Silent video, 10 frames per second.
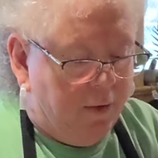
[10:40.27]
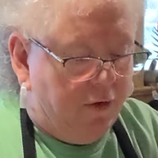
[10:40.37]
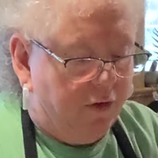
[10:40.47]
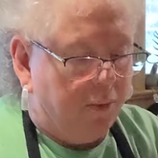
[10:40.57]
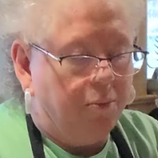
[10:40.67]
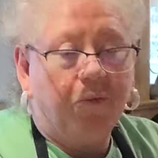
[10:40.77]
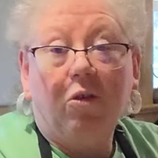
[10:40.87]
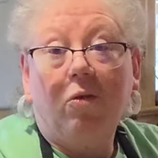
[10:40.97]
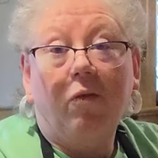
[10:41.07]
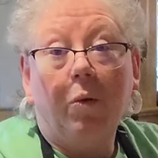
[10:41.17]
Just
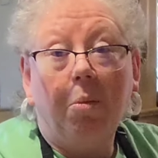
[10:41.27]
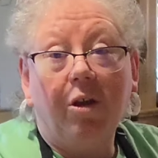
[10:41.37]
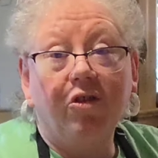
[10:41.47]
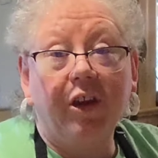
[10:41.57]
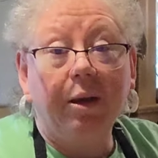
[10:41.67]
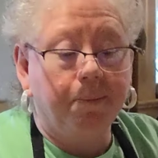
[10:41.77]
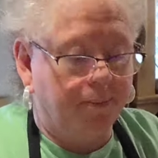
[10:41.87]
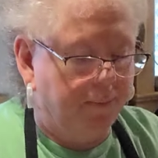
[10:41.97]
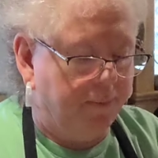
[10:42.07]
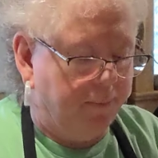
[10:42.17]
do a football shape,
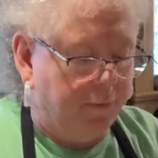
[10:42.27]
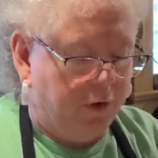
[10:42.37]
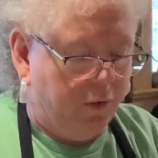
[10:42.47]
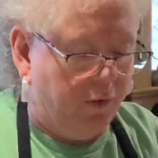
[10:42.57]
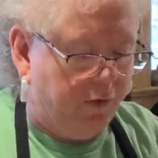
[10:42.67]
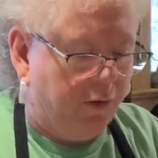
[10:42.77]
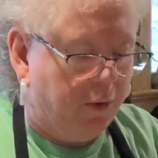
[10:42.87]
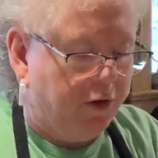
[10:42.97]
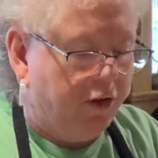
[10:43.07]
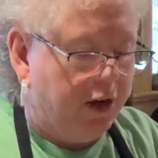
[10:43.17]
do a
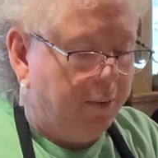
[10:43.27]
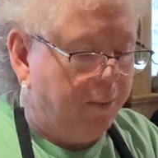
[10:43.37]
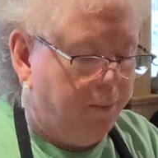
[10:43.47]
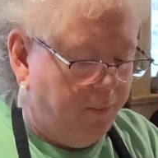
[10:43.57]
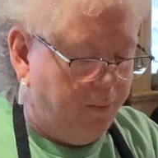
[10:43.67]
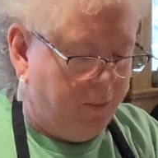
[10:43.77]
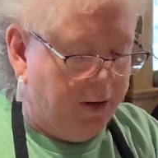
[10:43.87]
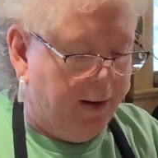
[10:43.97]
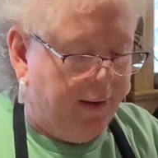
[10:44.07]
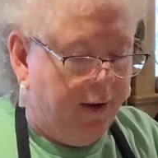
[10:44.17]
square shape.
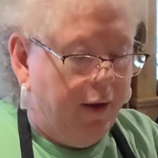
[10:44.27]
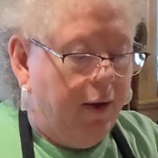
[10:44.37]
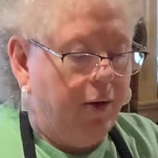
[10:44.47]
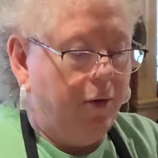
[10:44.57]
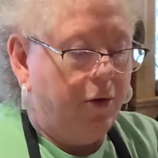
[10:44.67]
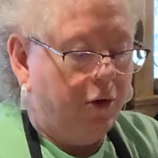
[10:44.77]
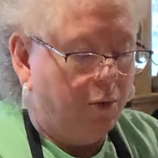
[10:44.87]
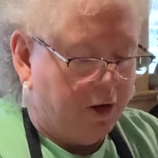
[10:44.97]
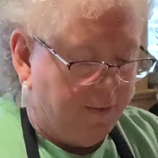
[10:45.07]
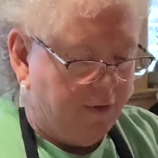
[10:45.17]
You can do
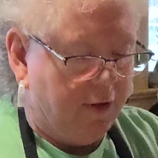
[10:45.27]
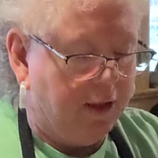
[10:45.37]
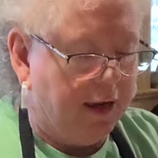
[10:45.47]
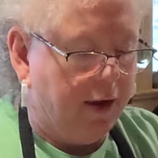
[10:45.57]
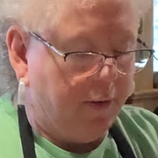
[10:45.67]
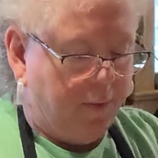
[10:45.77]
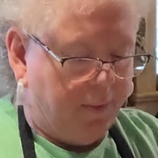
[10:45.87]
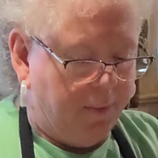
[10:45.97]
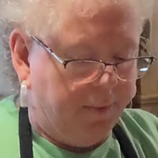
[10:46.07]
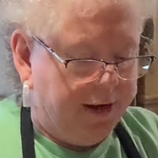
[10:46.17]
whatever you like.
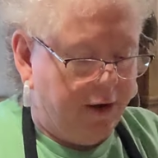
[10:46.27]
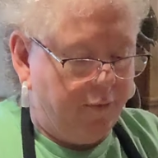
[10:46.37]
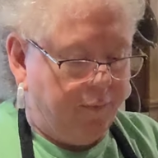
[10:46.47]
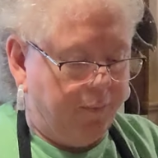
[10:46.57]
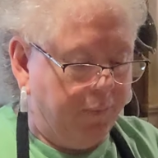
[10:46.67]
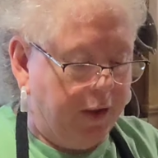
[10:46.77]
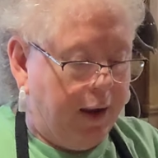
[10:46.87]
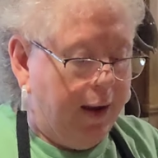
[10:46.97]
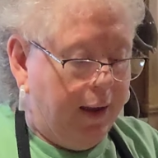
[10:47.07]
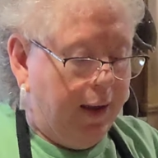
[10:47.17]
Now,
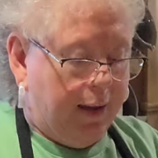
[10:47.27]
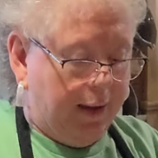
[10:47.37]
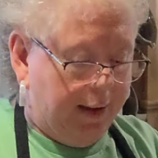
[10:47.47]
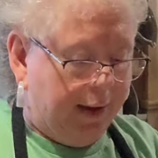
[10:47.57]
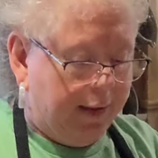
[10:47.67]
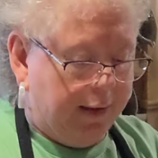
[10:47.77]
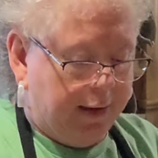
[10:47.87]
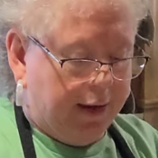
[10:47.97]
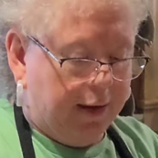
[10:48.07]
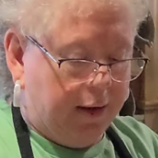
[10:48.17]
I
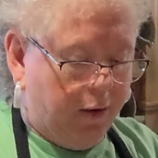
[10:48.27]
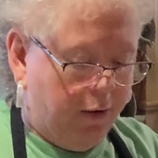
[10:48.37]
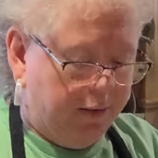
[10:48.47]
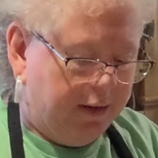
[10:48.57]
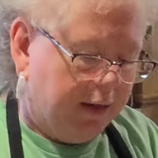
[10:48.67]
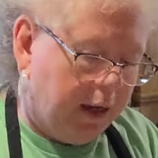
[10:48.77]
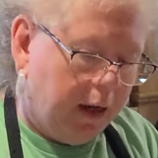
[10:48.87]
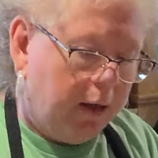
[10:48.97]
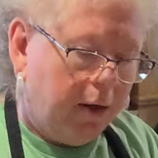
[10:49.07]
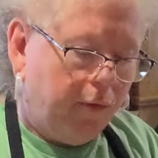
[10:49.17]
like to
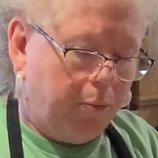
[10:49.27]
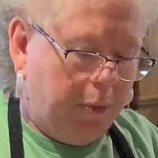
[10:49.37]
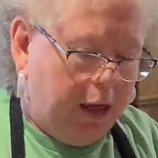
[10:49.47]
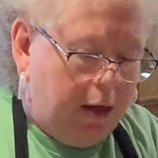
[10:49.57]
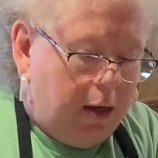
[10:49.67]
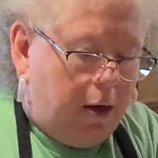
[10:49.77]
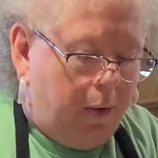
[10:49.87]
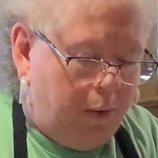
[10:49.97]
kind of make